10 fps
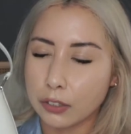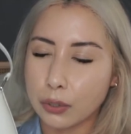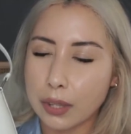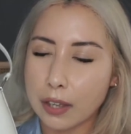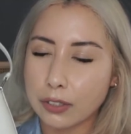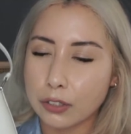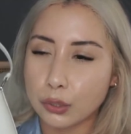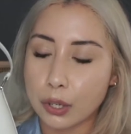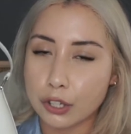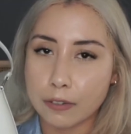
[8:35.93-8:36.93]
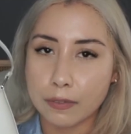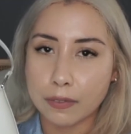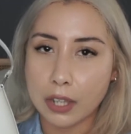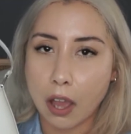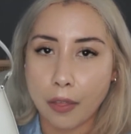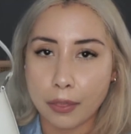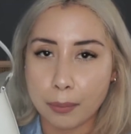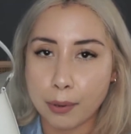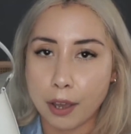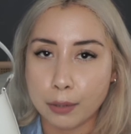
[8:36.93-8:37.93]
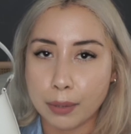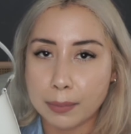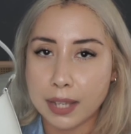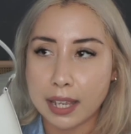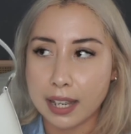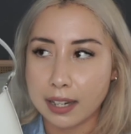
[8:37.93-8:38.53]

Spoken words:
$2,250 on the Prada website